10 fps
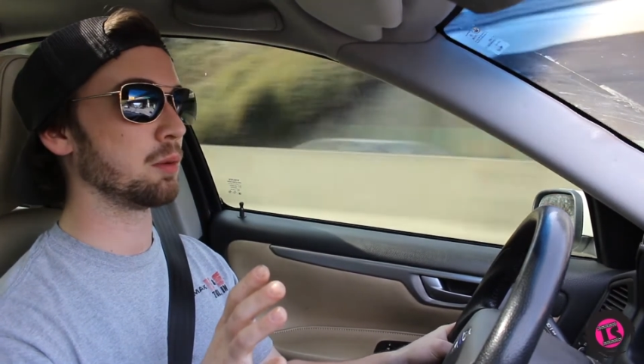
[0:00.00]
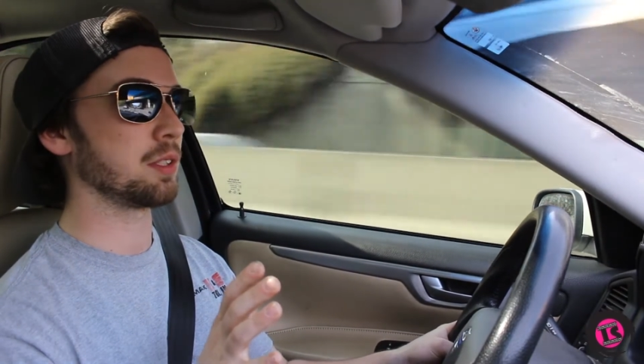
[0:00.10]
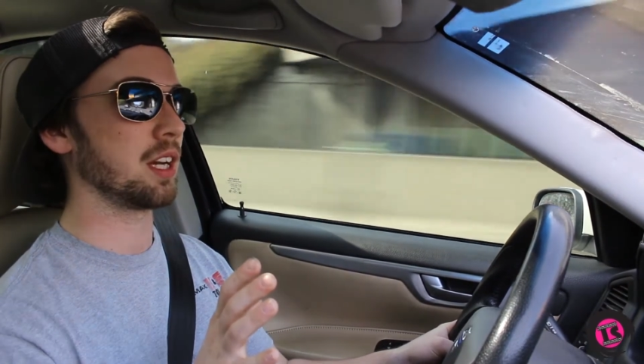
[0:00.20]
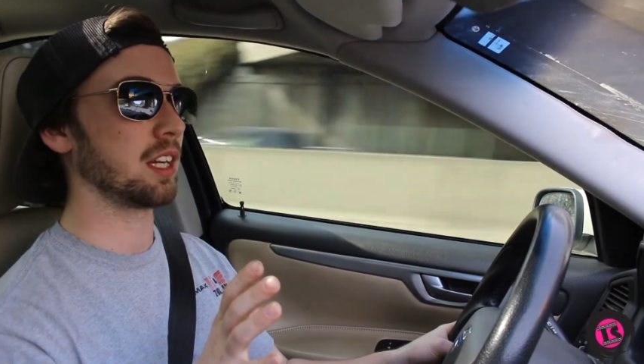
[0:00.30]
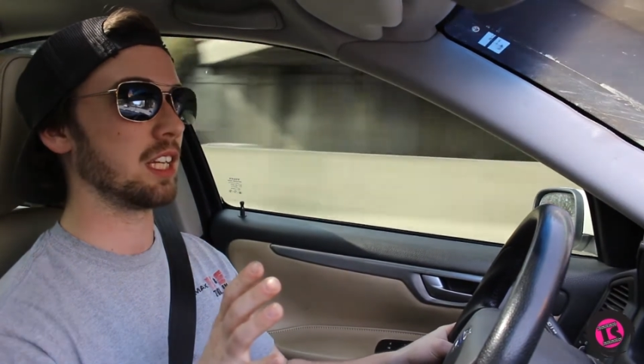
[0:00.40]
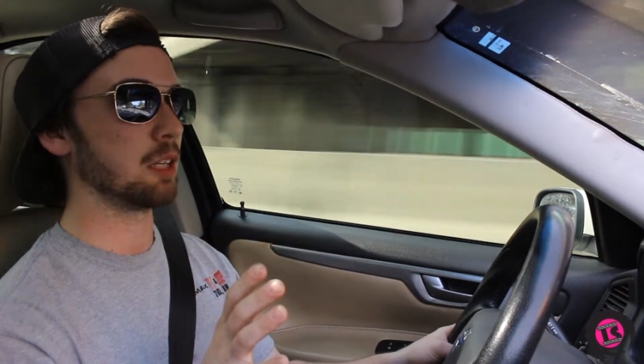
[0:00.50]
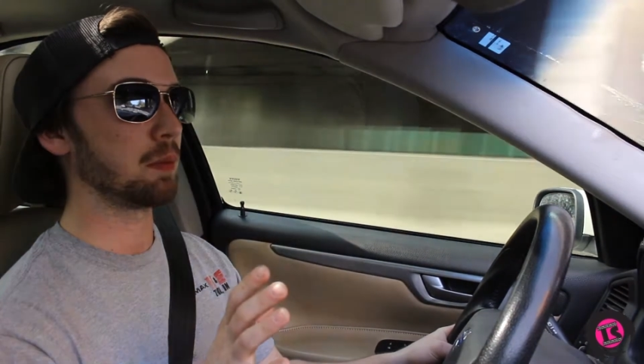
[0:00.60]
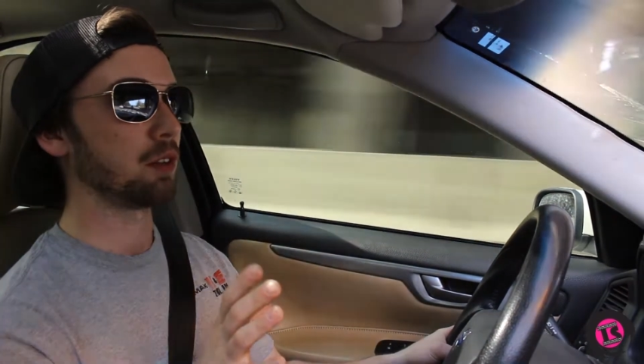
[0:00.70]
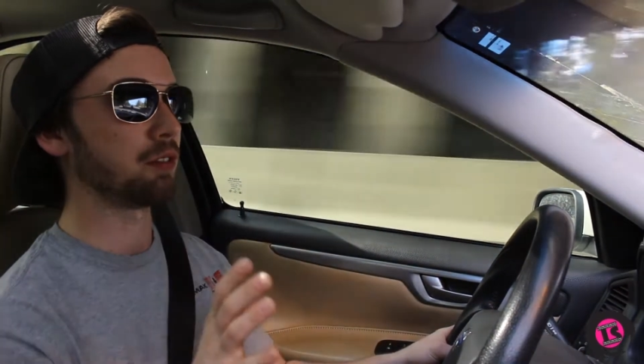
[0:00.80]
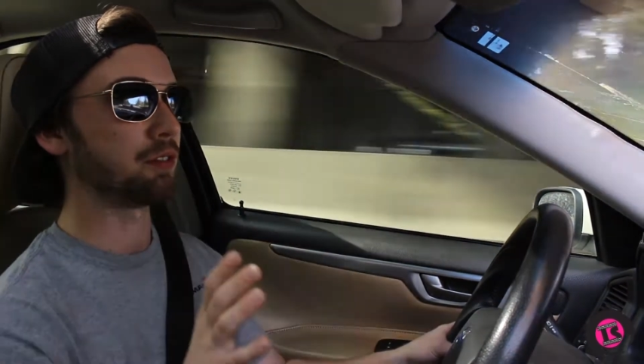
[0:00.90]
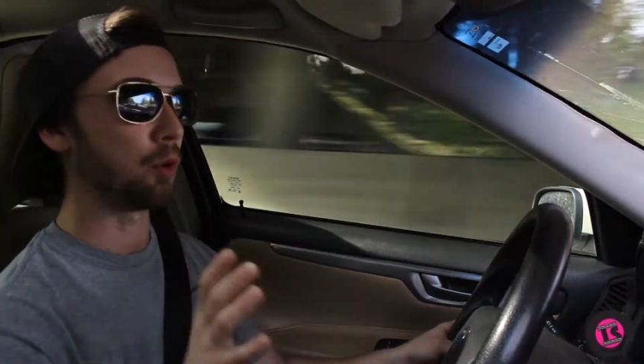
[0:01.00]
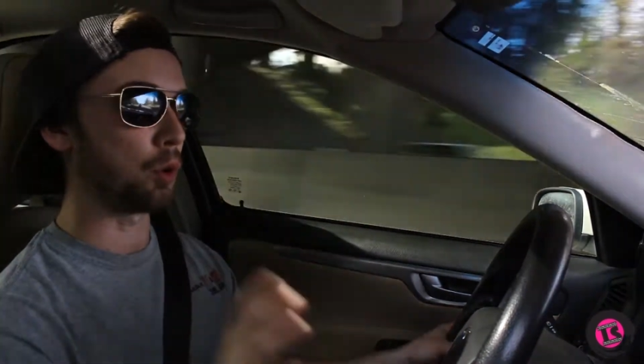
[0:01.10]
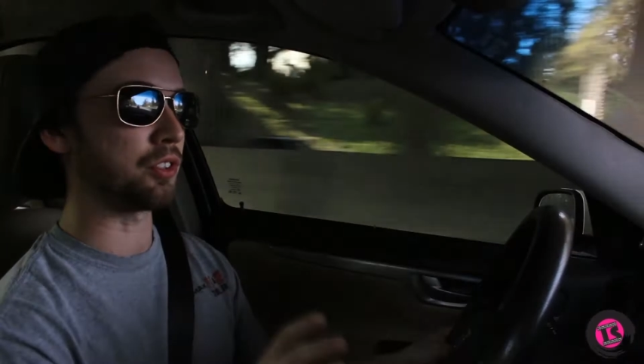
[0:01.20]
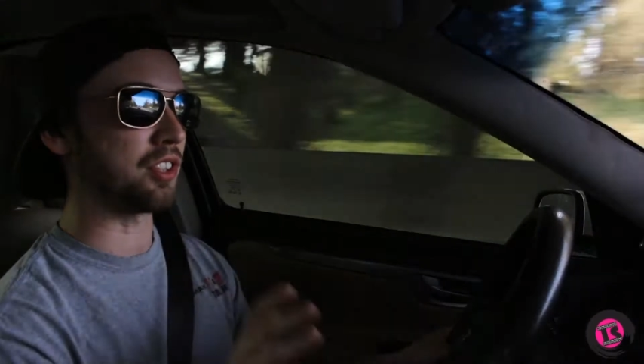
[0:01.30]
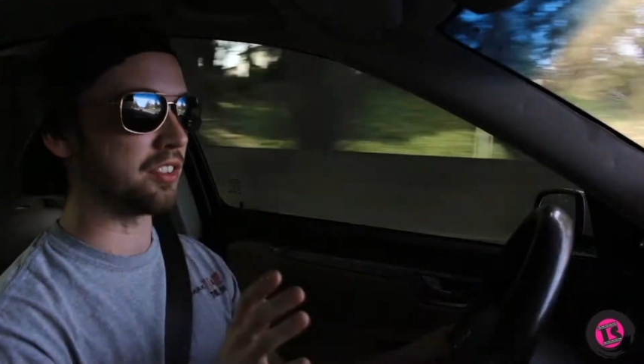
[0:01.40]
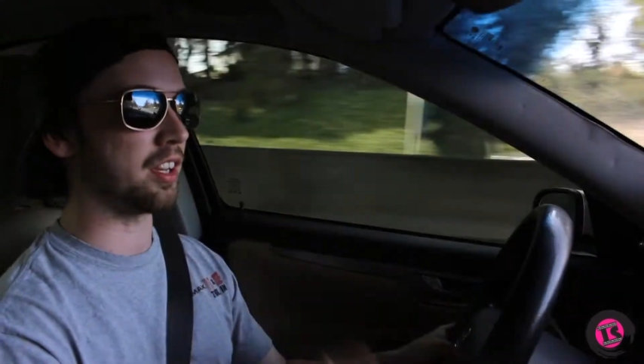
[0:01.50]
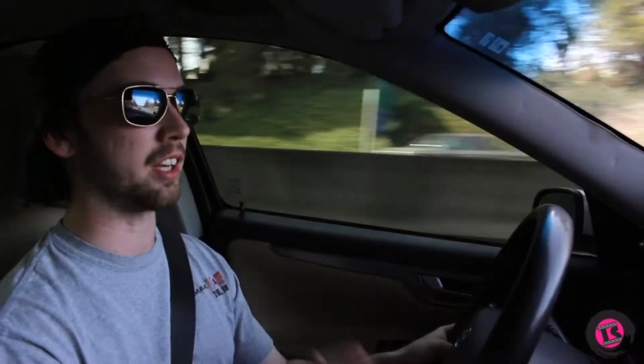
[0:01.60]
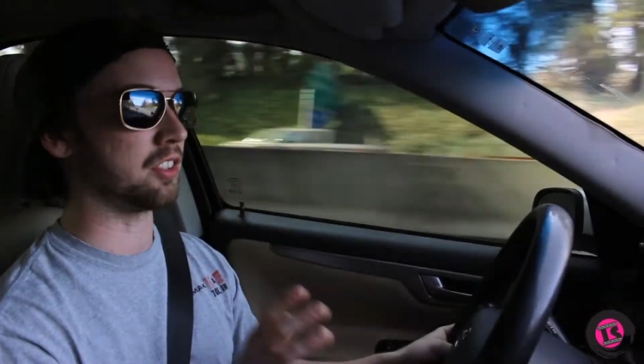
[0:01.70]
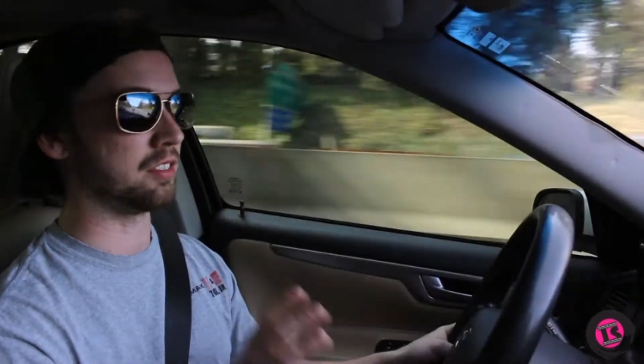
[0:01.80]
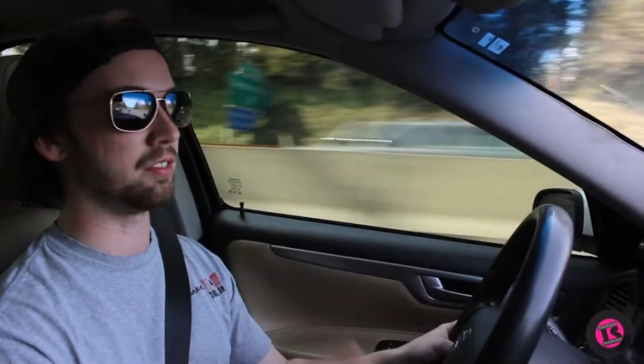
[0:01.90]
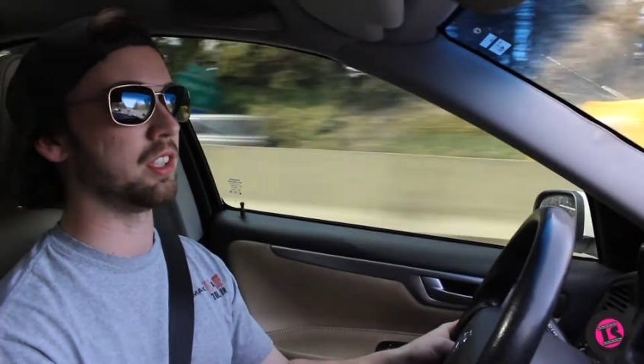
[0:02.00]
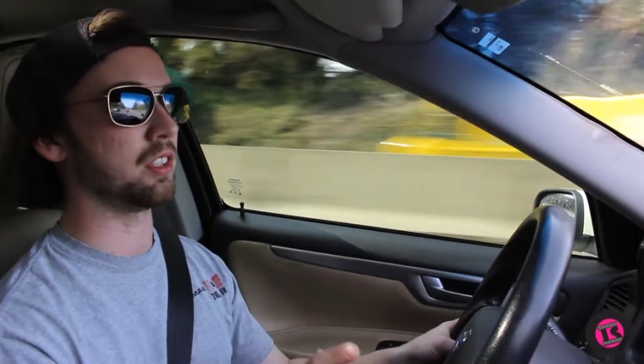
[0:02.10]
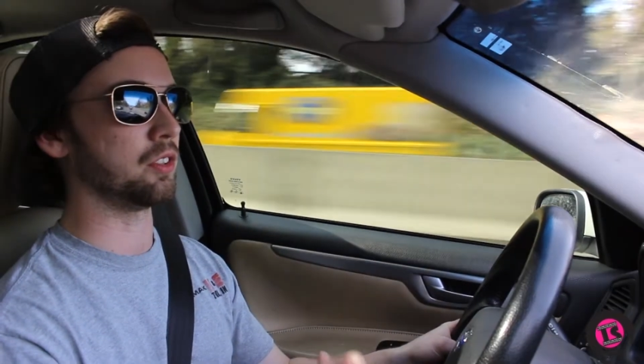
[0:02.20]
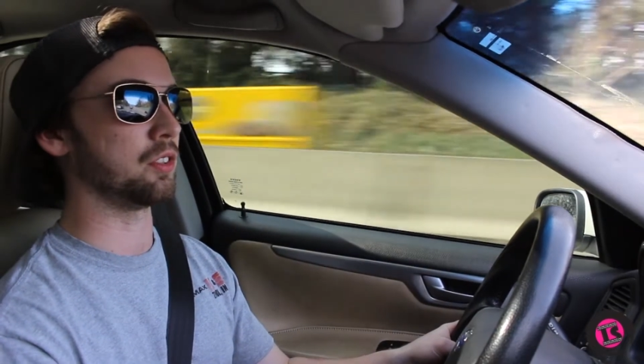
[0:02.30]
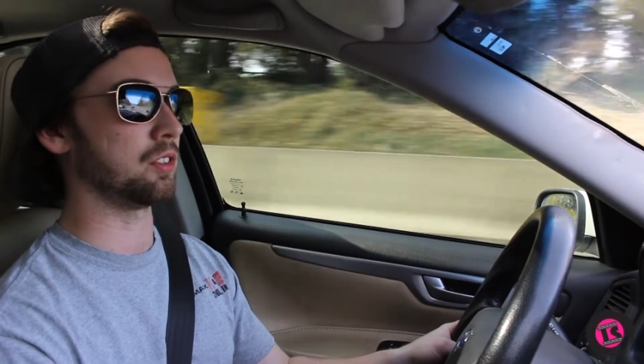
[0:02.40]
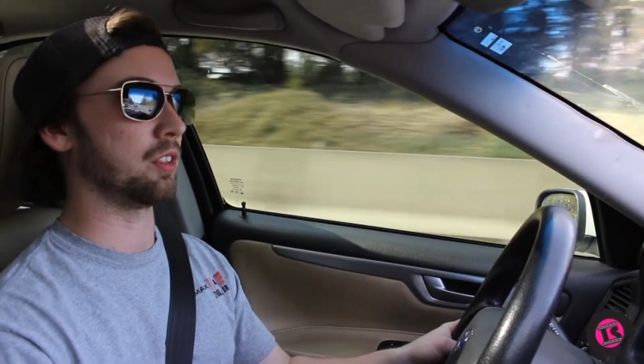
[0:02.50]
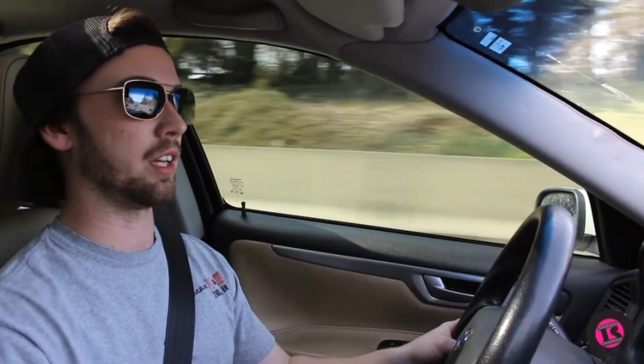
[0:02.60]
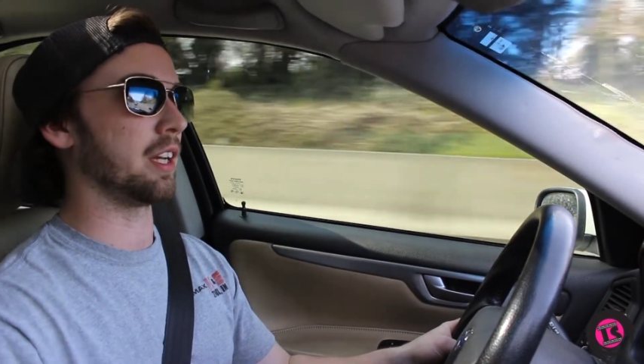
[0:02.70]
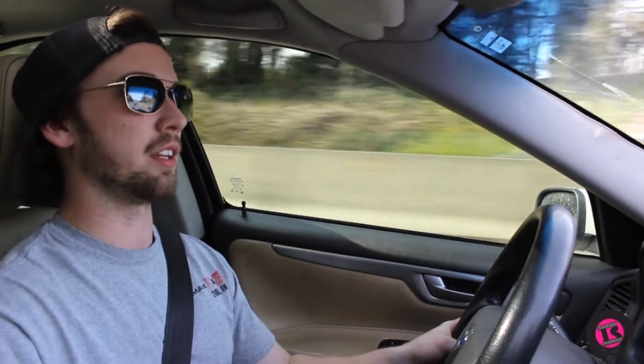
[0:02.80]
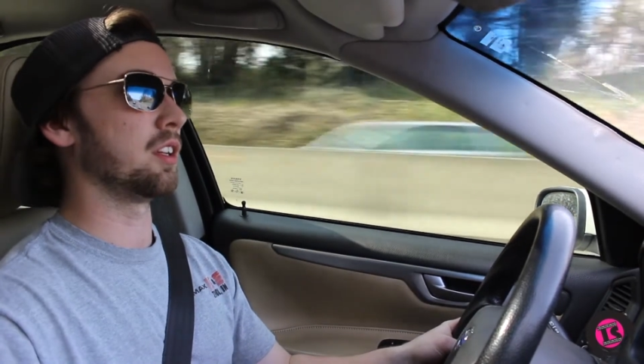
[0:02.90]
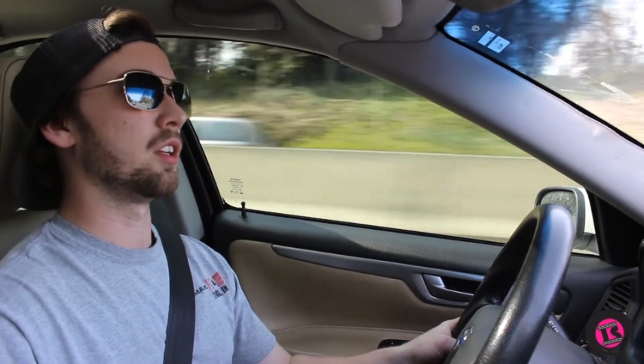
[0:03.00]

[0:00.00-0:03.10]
we're talking about forced induction vehicles, okay?